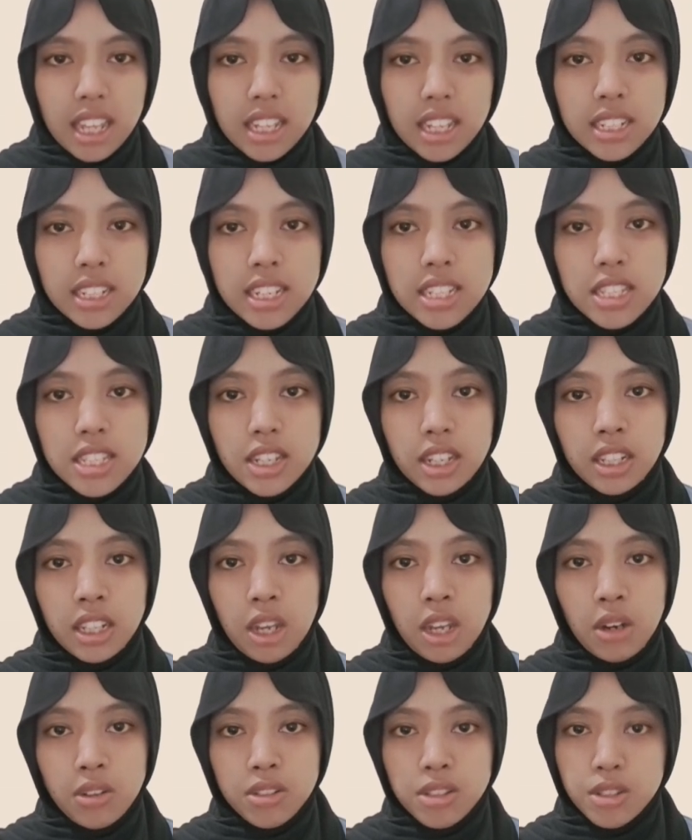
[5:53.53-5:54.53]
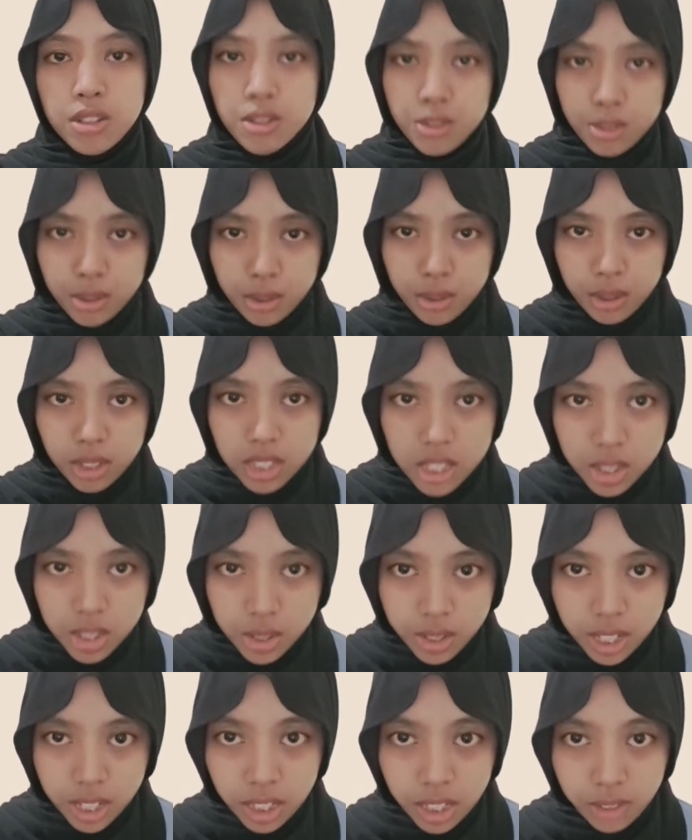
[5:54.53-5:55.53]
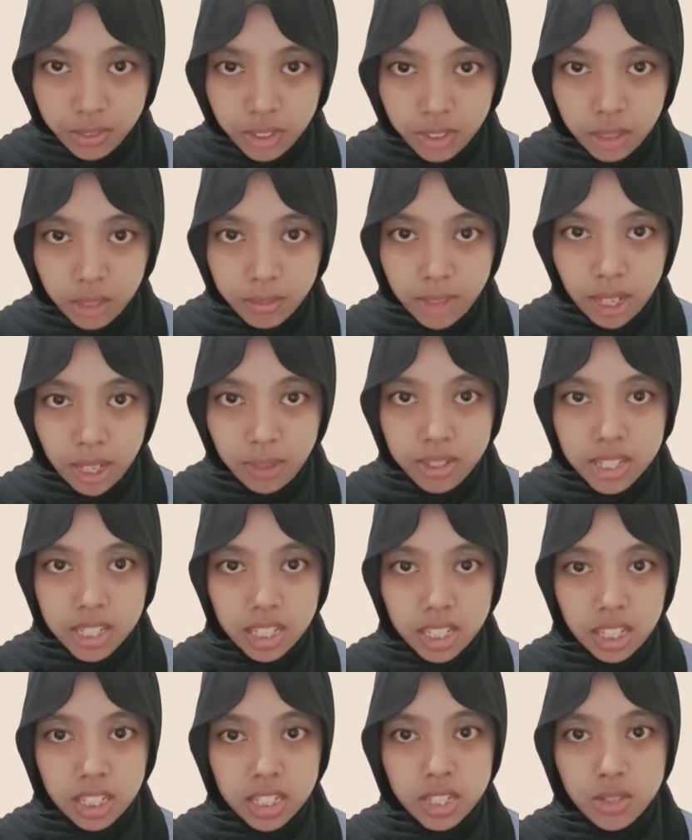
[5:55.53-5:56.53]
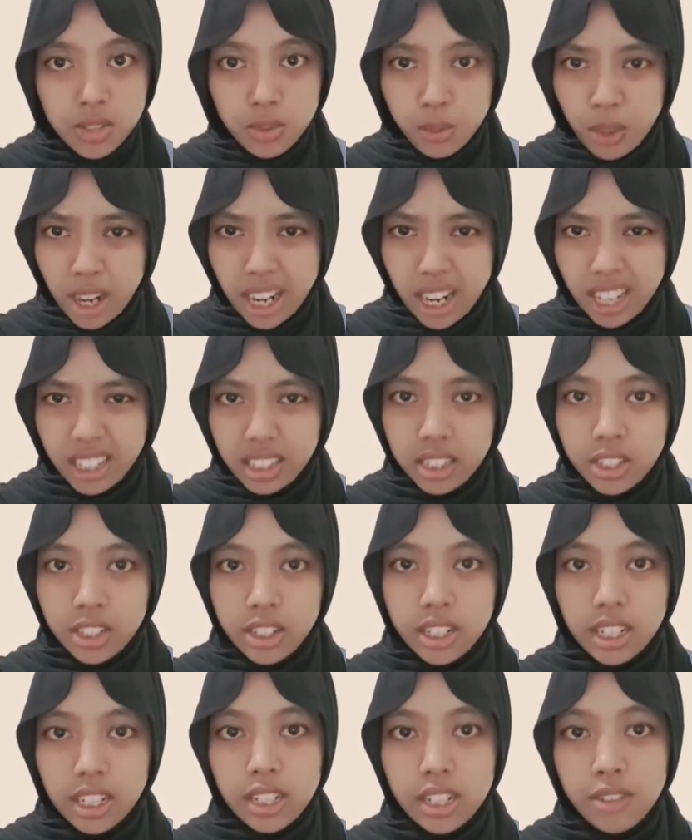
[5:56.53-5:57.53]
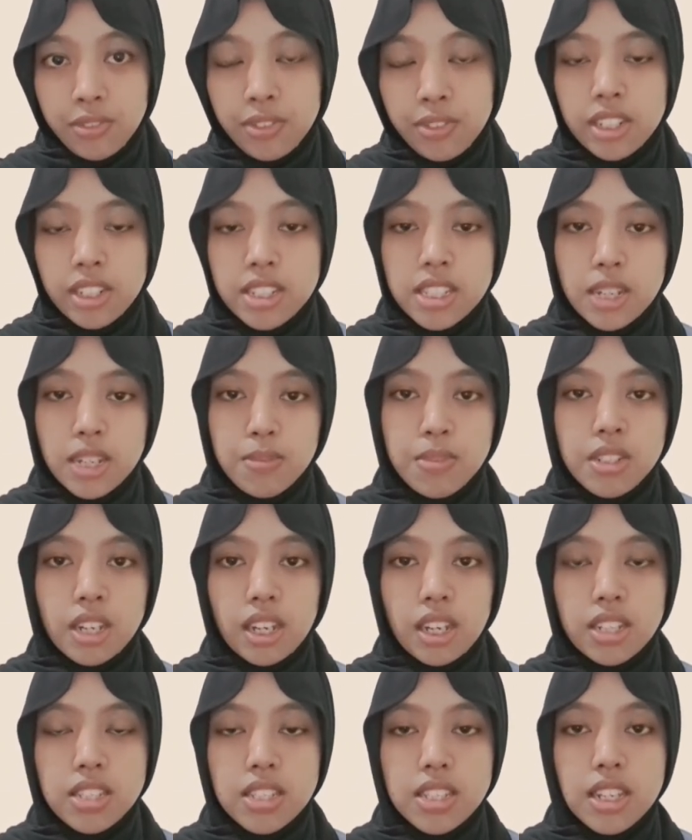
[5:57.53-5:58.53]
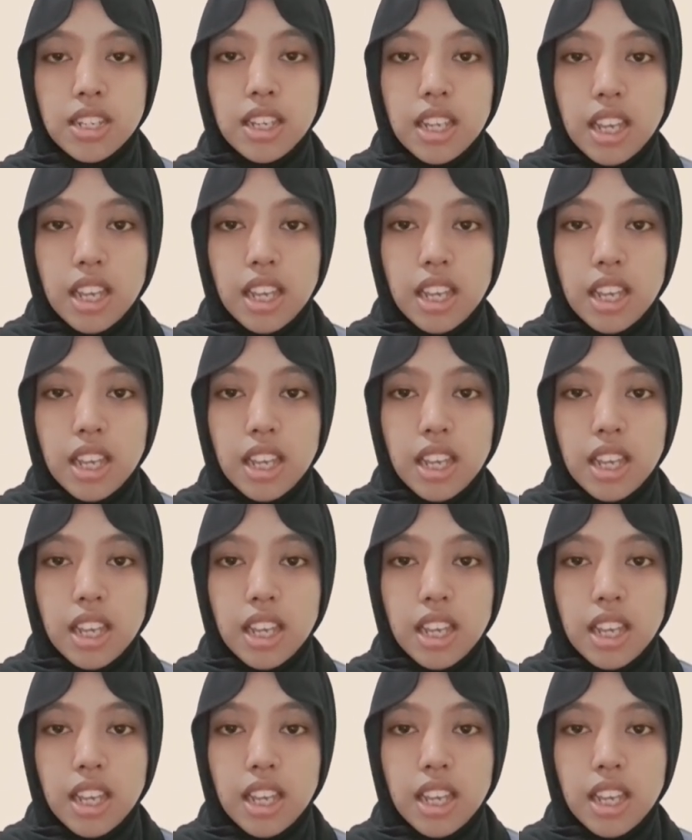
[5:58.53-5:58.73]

This allows students develop language skills while learning different subjects.